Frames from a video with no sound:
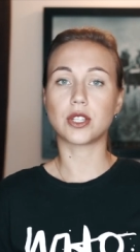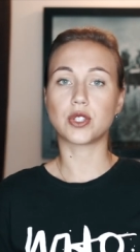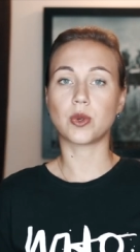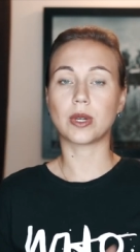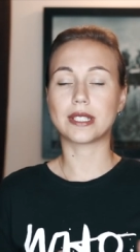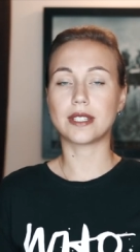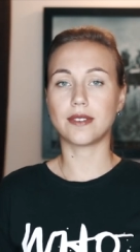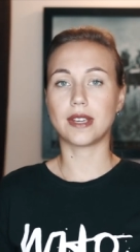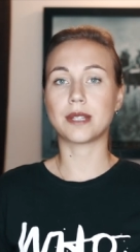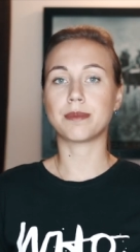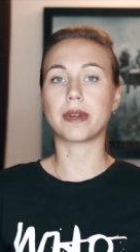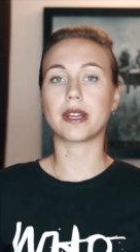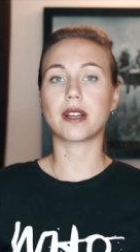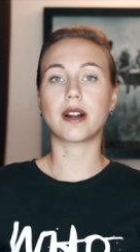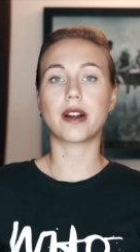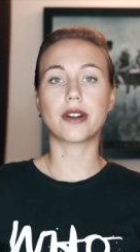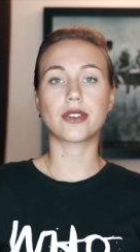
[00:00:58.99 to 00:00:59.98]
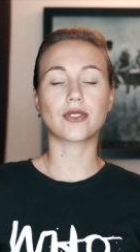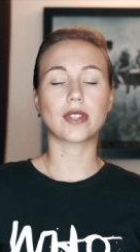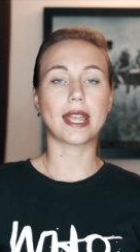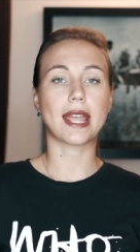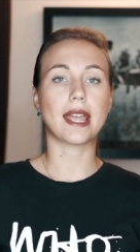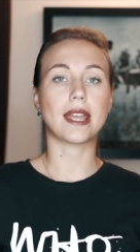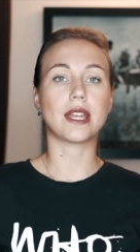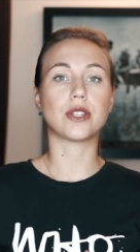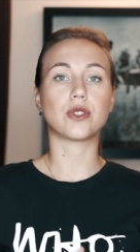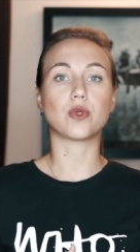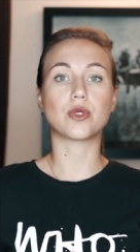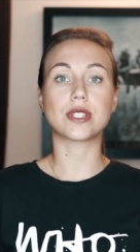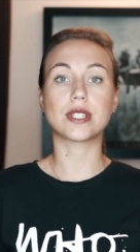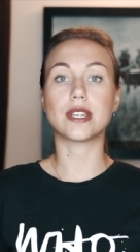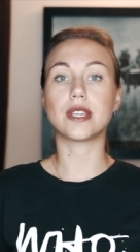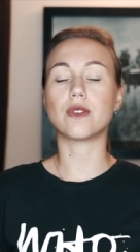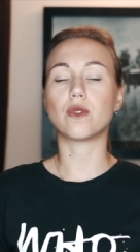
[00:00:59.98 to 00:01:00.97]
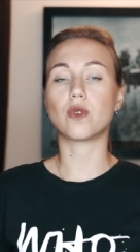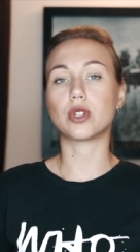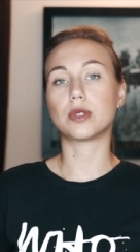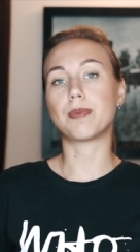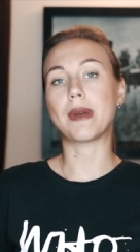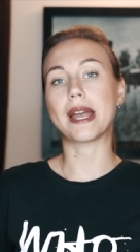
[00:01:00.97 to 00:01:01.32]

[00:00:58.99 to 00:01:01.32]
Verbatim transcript: to activate my card and to see what